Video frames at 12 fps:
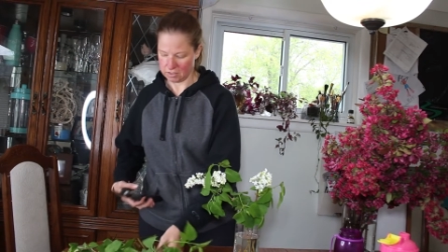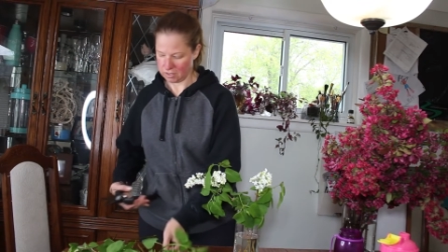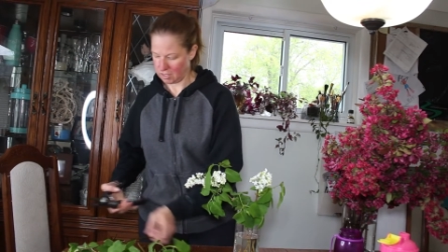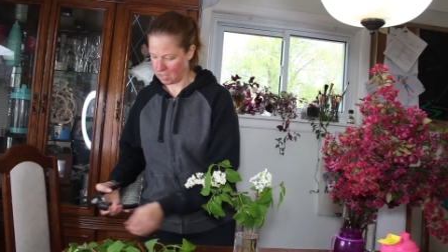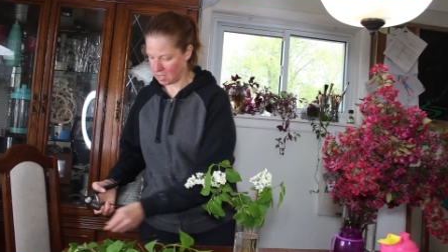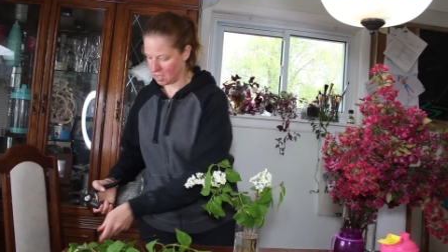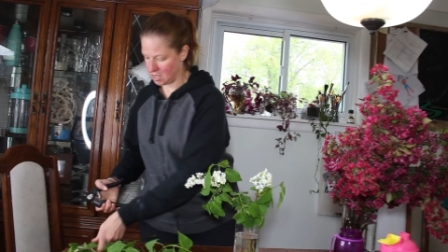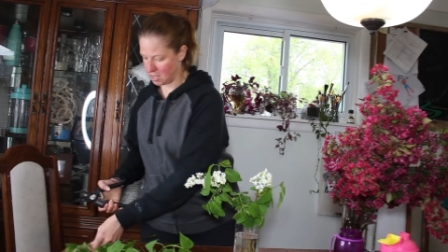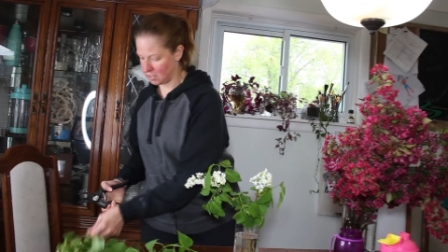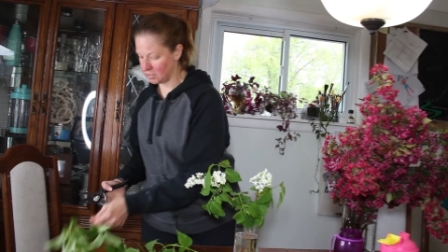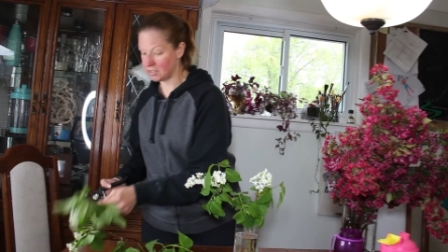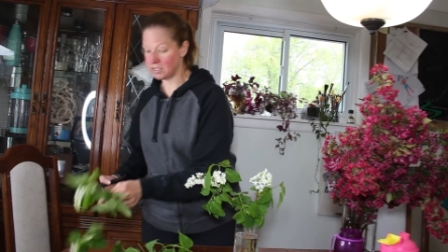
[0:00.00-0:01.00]

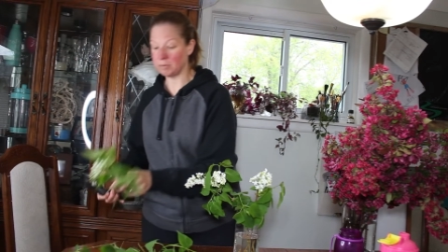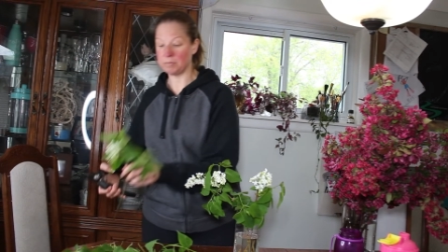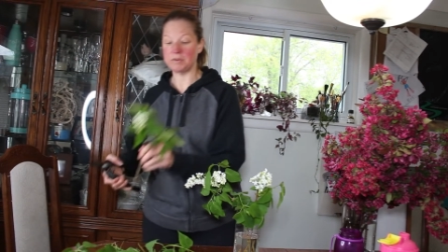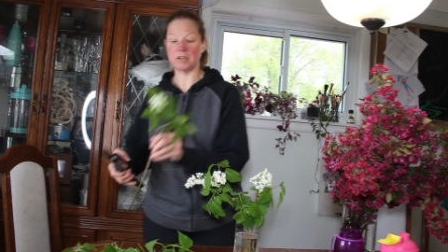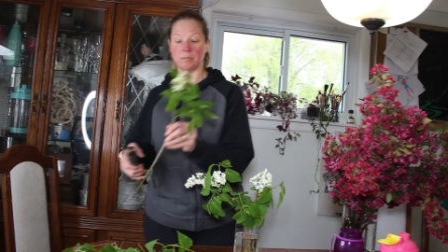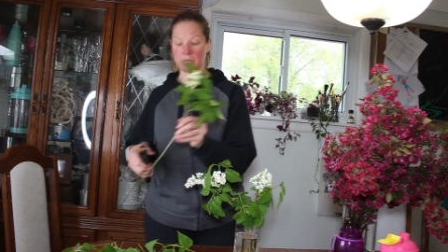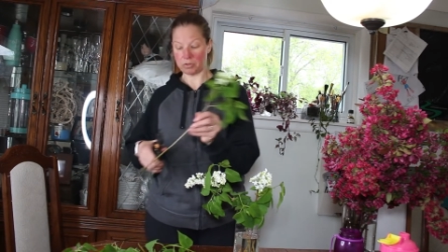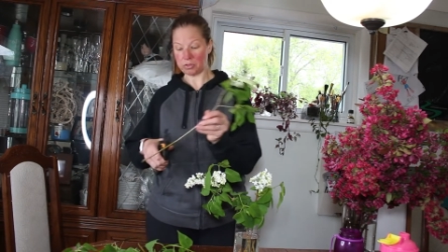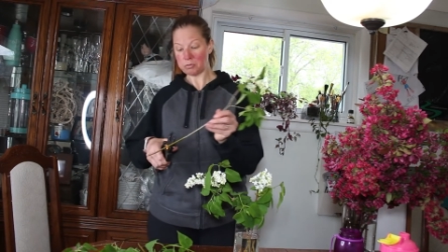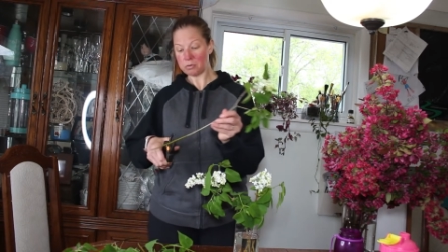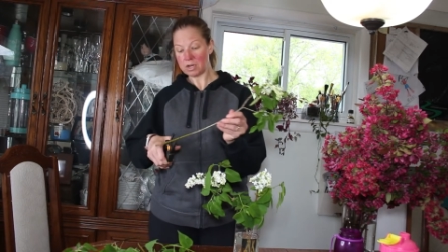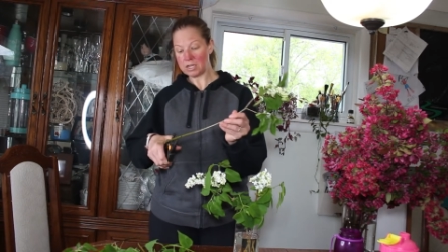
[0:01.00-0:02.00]
And tip number
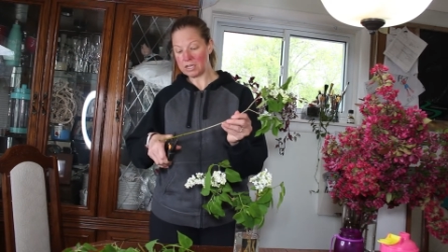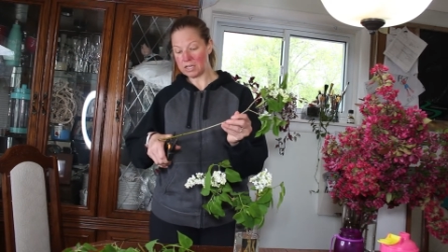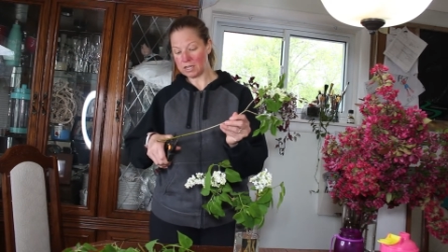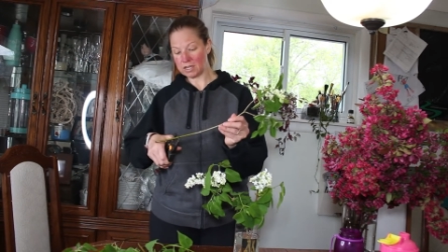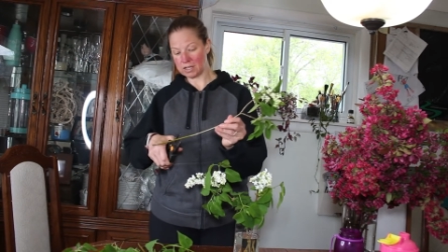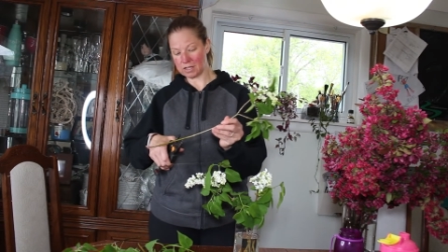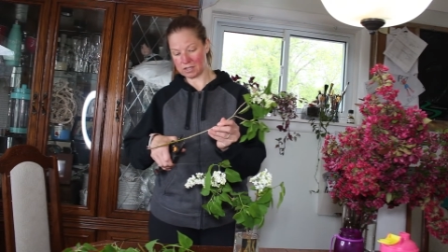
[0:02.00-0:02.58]
3